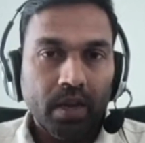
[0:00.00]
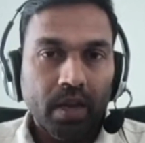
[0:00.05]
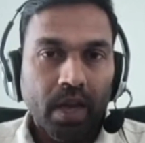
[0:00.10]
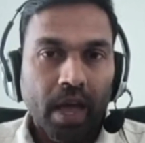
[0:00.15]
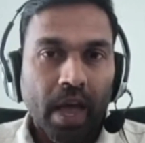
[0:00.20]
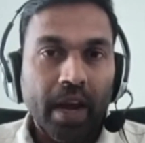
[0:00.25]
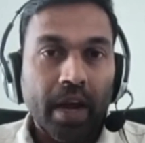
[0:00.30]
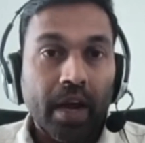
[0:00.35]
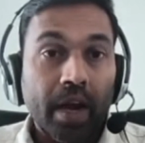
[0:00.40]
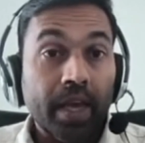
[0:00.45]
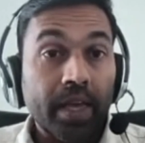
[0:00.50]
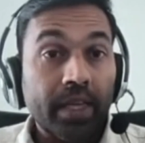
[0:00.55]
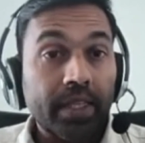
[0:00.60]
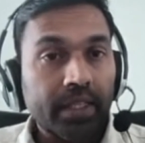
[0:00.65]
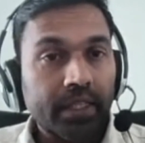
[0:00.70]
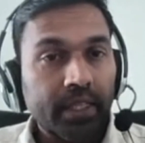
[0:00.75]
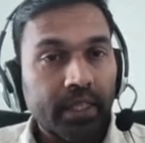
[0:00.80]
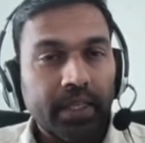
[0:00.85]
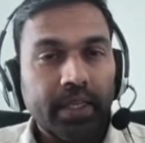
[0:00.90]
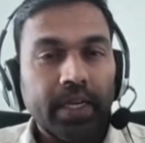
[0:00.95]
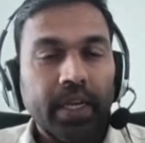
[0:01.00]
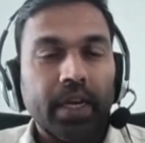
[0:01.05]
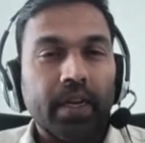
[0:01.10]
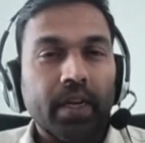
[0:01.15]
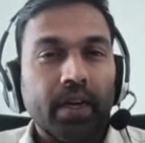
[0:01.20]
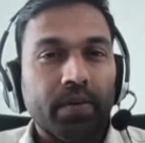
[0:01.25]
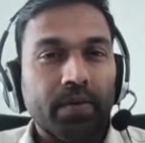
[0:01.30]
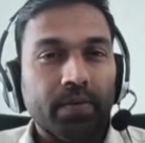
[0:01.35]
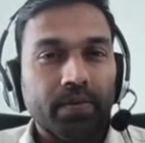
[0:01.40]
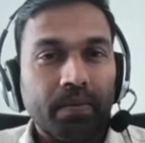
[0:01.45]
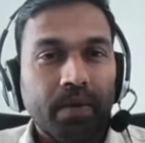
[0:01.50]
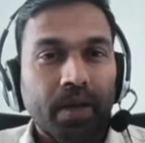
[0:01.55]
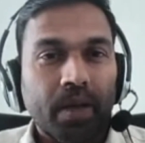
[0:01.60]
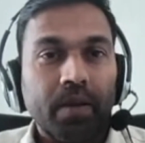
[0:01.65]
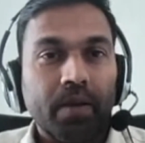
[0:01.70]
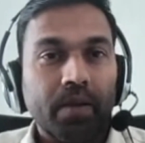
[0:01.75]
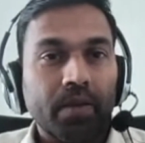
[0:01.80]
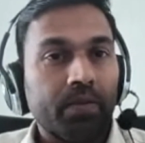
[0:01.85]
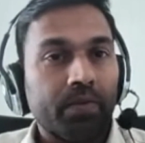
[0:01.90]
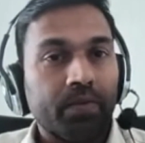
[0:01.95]
analyzing data,
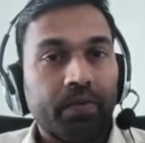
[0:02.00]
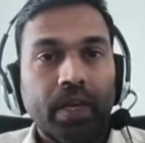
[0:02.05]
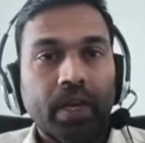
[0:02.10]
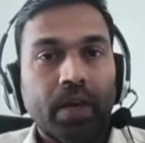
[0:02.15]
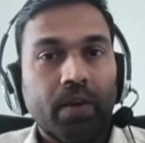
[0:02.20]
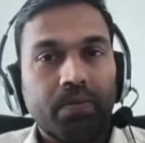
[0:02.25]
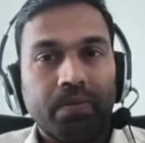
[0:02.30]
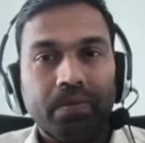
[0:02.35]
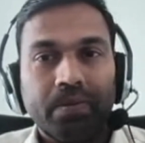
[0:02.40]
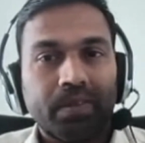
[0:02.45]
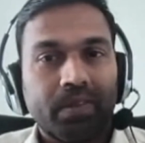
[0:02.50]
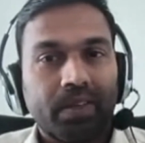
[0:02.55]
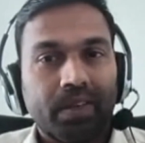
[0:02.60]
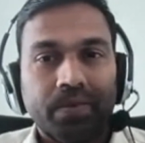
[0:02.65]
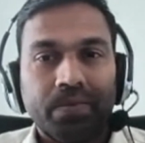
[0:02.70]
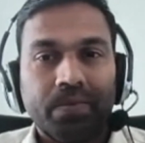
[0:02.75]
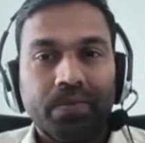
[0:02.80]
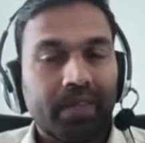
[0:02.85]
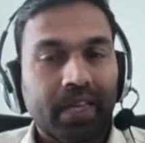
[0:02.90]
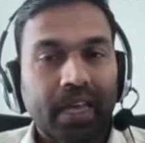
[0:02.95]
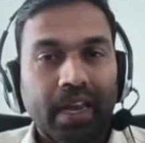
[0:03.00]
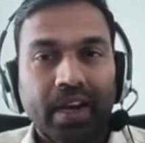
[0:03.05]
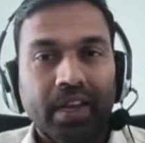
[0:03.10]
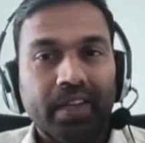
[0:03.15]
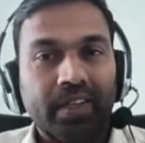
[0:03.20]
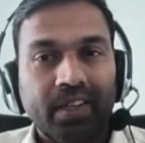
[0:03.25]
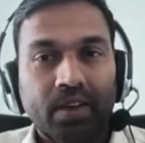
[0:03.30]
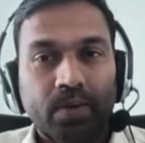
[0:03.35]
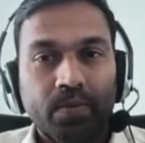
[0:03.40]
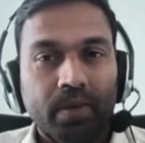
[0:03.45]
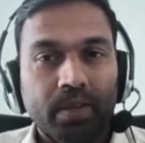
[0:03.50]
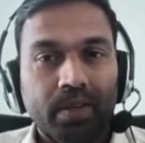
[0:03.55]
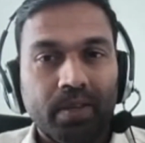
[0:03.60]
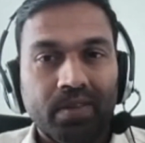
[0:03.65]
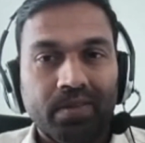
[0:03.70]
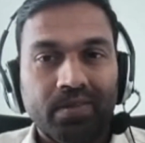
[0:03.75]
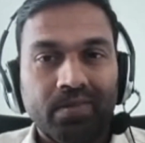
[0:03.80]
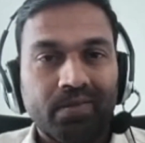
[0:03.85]
and we have, say, satellites have been